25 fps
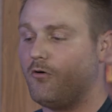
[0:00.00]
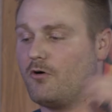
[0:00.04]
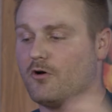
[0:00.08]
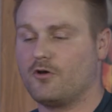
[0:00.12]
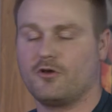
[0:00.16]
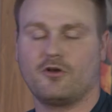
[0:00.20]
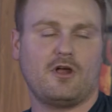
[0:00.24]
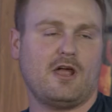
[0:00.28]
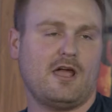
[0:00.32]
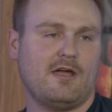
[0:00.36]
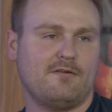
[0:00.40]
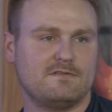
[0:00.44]
or
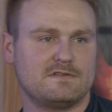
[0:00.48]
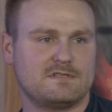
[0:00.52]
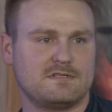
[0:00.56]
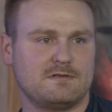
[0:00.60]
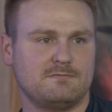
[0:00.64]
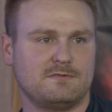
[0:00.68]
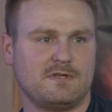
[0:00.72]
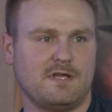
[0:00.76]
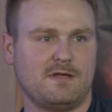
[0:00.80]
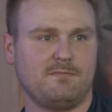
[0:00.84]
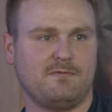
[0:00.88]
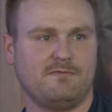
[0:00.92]
you're having
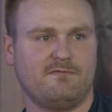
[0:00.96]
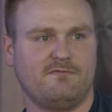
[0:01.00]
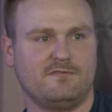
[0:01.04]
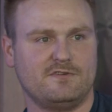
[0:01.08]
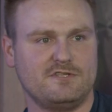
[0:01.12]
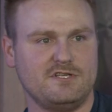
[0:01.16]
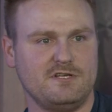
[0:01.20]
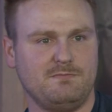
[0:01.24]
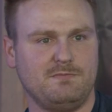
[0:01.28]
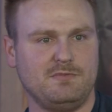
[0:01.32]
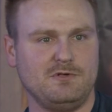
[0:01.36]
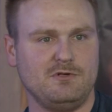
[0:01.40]
some type of
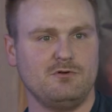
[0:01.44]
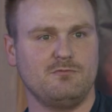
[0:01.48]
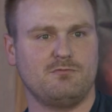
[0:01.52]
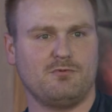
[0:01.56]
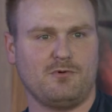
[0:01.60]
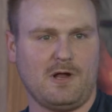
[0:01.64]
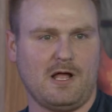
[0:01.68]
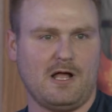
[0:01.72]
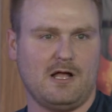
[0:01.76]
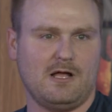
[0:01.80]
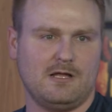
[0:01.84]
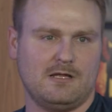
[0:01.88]
GPU
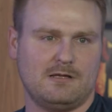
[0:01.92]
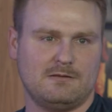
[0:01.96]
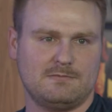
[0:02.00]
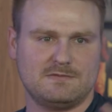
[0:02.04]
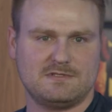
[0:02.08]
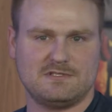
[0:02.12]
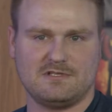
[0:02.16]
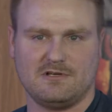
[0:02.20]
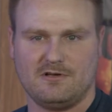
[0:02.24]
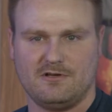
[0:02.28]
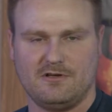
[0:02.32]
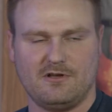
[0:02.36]

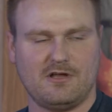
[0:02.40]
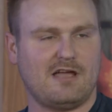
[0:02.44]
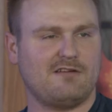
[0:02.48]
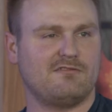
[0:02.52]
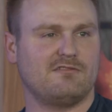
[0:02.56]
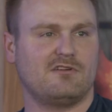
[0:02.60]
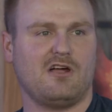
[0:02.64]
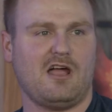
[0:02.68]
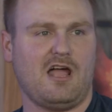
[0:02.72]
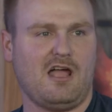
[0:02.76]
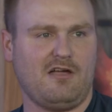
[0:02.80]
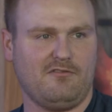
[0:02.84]
problems, or you're
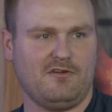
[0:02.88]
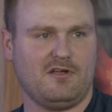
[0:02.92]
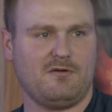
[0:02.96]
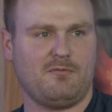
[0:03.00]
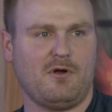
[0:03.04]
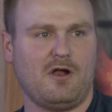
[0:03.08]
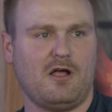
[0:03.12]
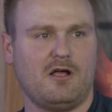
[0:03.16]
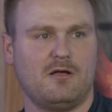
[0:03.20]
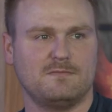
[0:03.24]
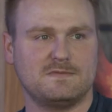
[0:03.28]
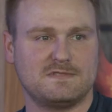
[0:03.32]
having graphic
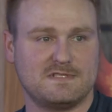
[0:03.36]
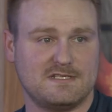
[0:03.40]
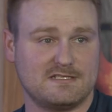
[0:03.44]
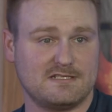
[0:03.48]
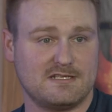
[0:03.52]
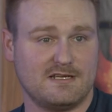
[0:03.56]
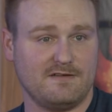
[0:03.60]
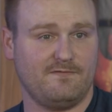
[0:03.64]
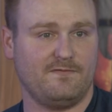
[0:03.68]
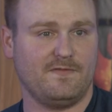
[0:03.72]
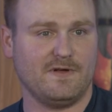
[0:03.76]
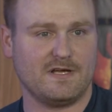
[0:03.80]
problems,
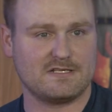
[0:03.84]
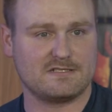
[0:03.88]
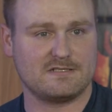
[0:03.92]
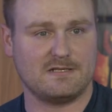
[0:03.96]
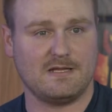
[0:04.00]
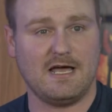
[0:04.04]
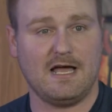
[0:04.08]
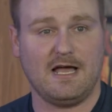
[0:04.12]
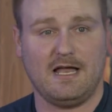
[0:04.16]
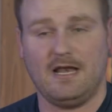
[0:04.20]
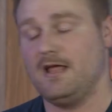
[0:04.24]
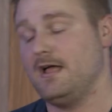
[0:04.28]
this can fix a
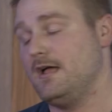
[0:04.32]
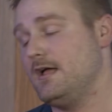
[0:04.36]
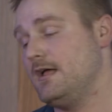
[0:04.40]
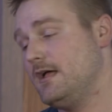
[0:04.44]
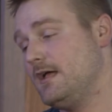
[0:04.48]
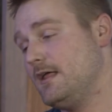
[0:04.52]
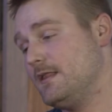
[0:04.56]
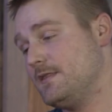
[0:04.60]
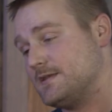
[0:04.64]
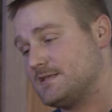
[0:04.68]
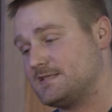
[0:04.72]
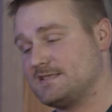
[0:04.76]
lot.
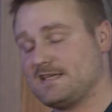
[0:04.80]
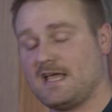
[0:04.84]
The